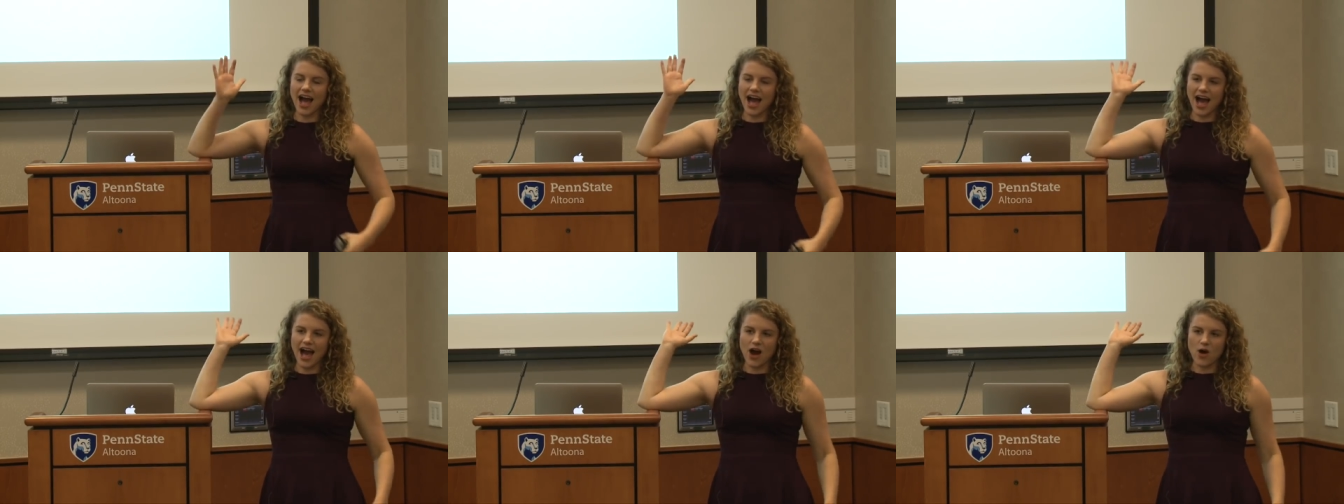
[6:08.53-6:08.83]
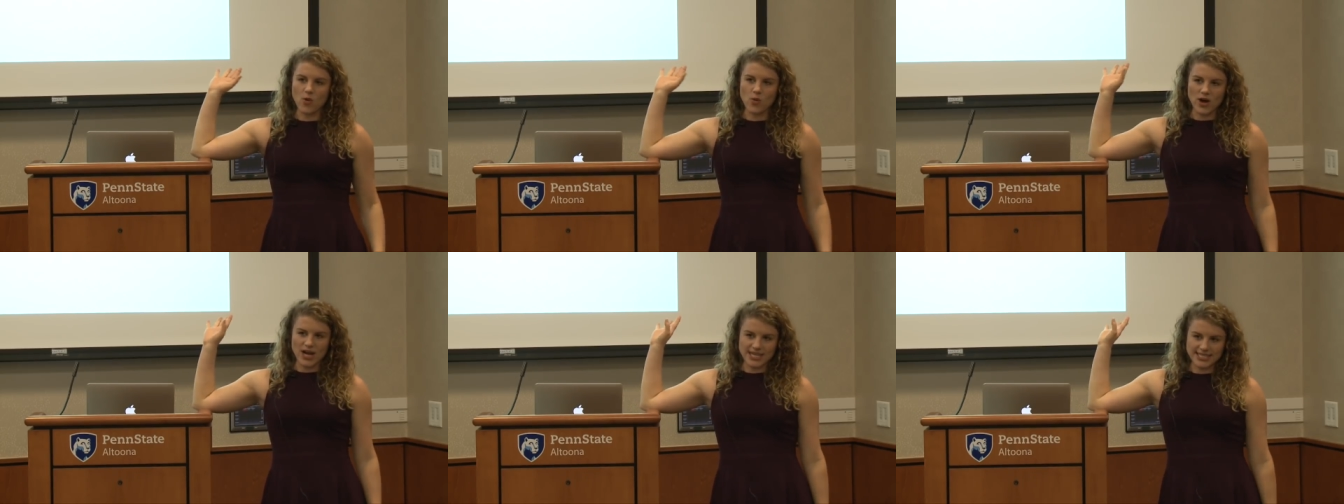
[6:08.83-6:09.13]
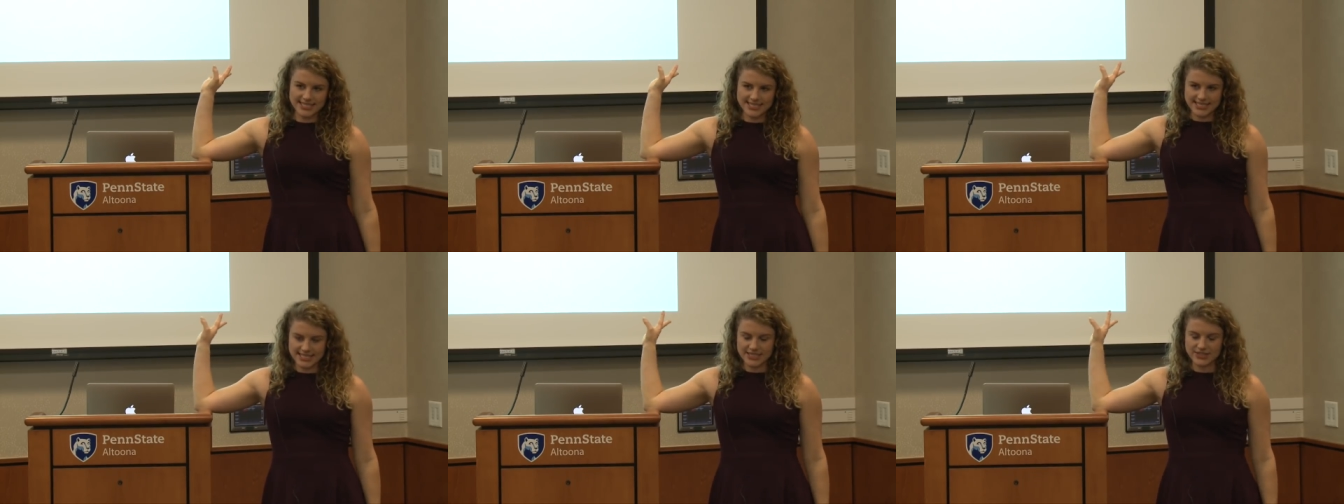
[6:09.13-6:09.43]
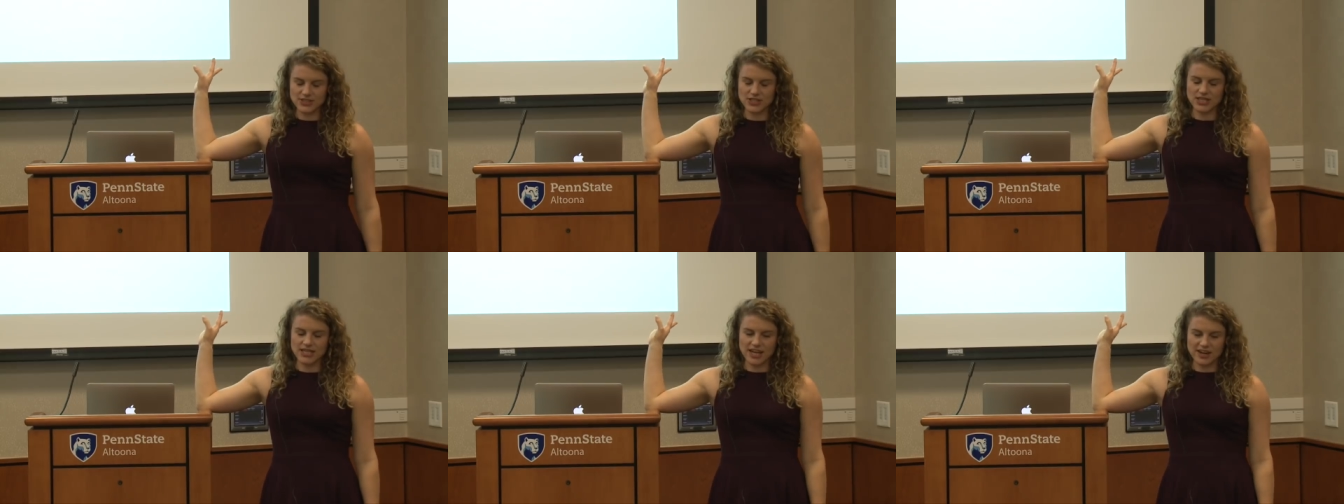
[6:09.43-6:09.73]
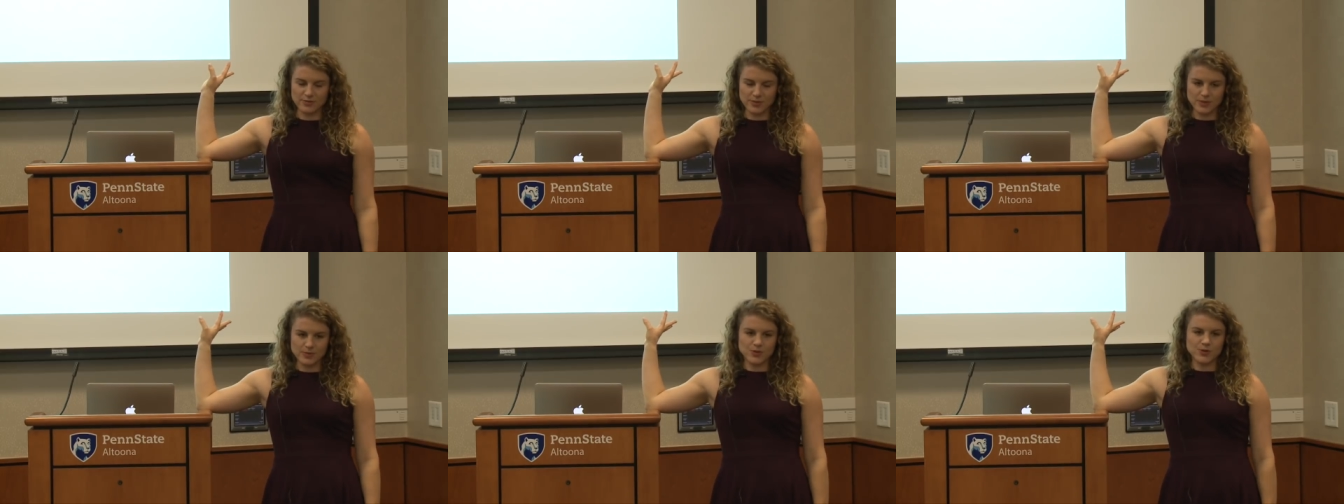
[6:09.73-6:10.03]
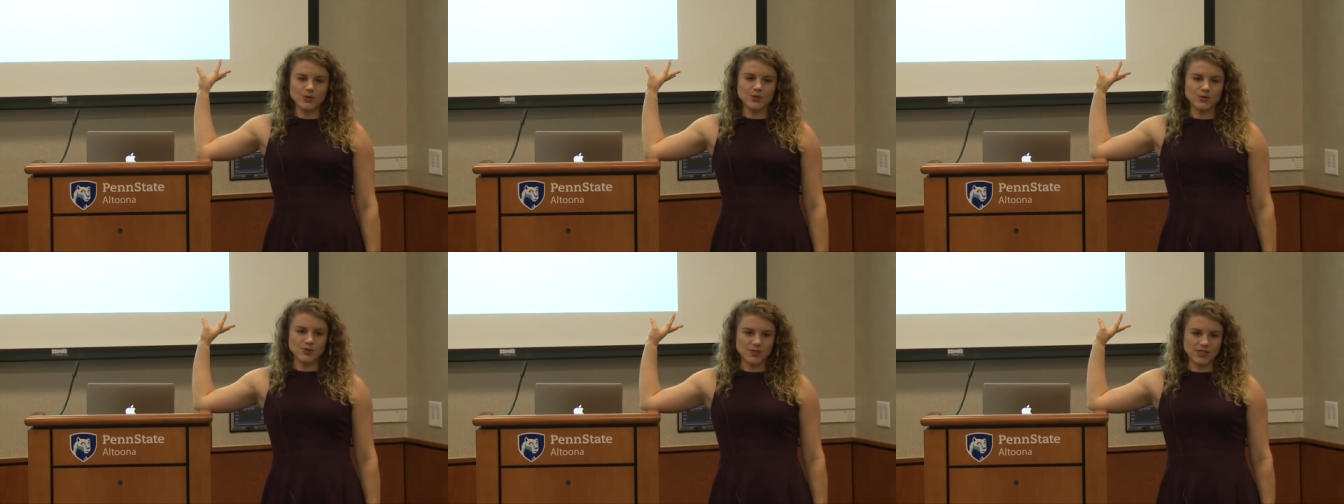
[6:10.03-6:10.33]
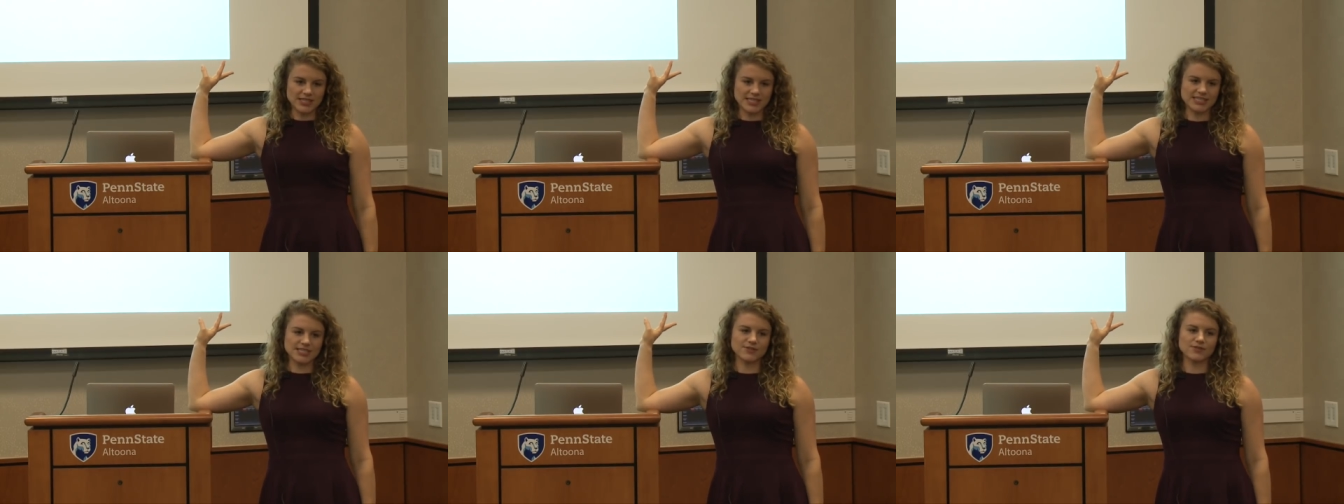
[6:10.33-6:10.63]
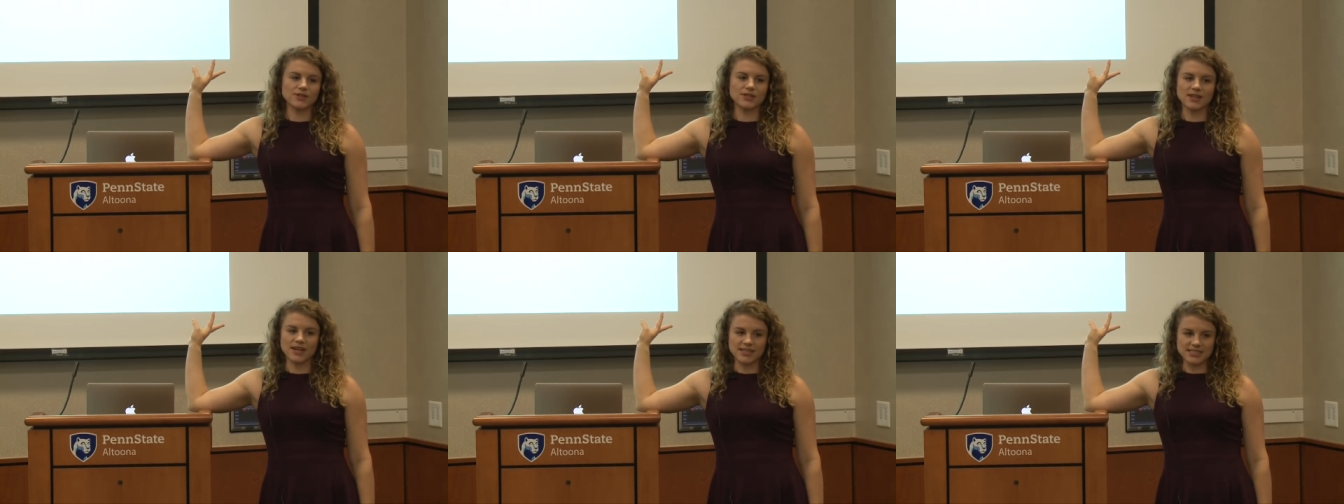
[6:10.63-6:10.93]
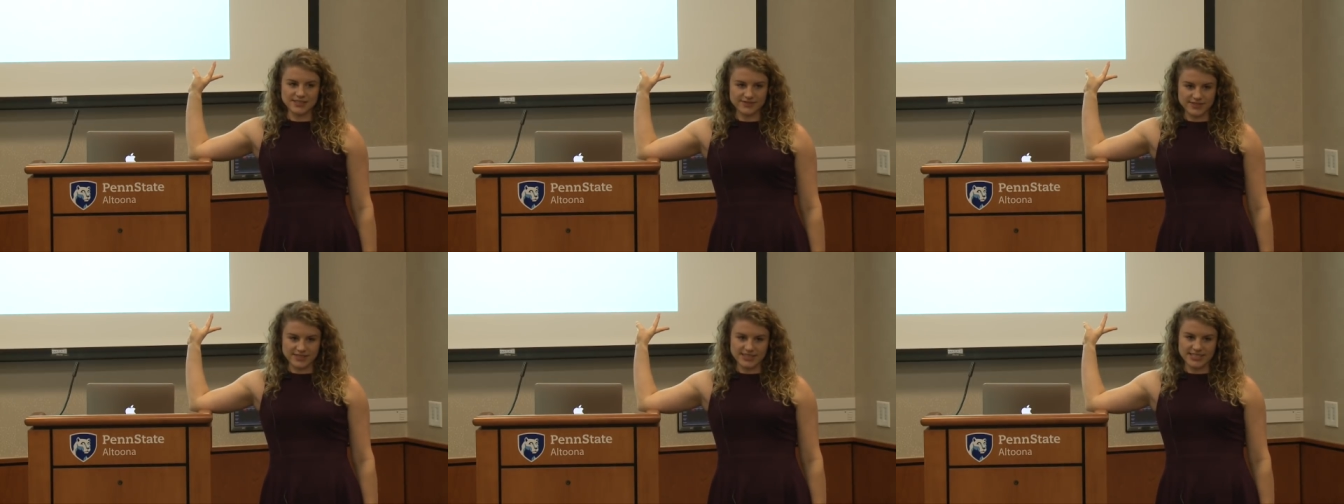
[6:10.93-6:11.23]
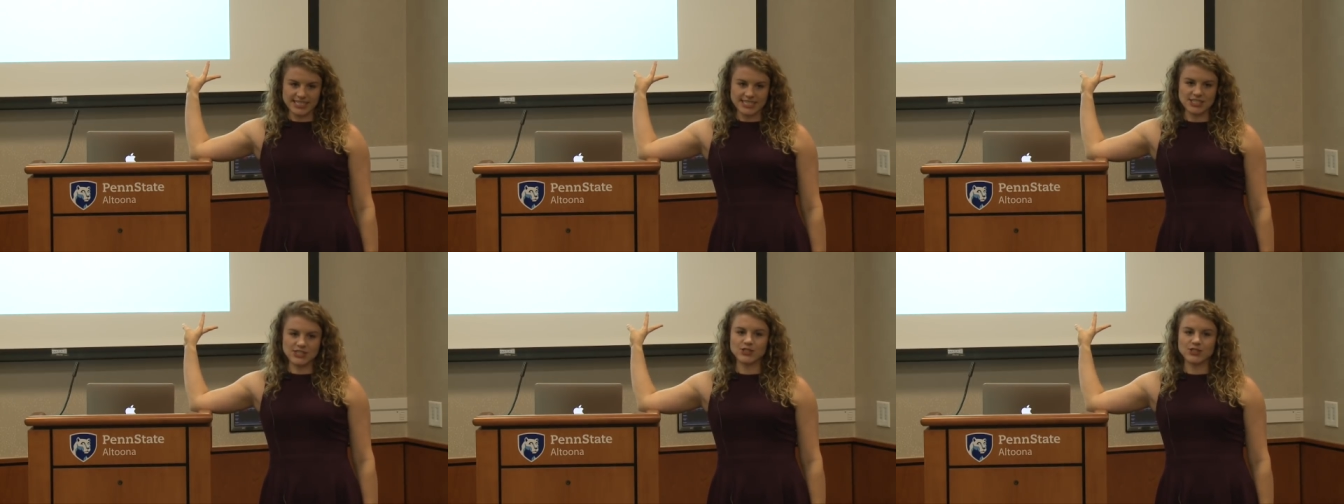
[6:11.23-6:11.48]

out west, there's a lot of people using this for a lot of different things.